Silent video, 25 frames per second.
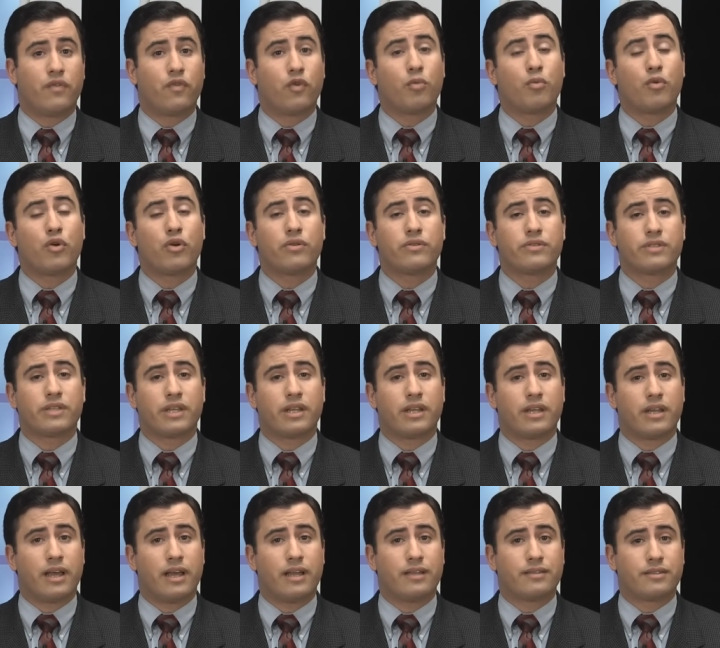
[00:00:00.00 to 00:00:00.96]
For more news and
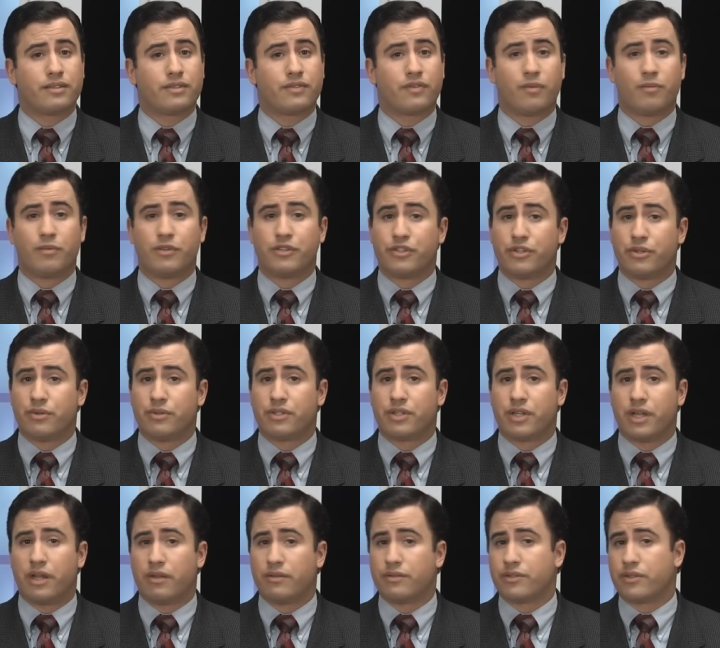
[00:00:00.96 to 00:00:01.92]
analysis from the
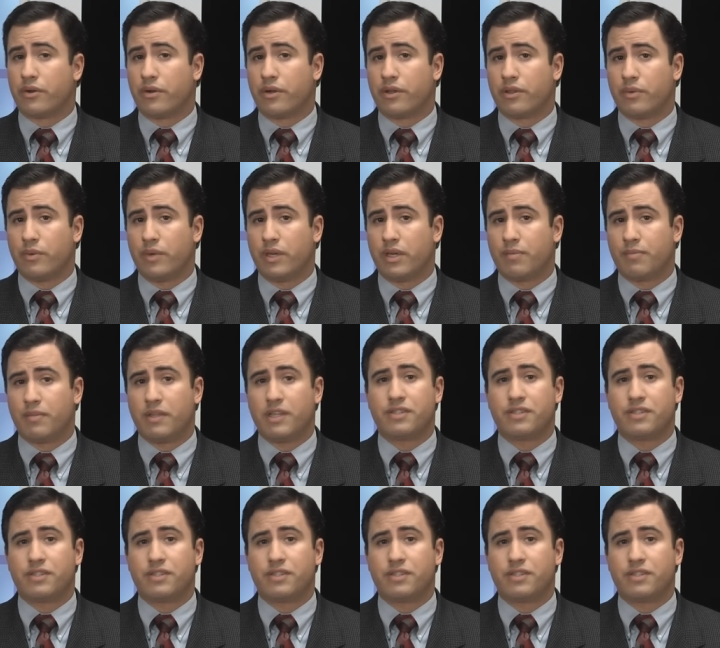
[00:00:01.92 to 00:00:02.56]
Jewish Channel during the week,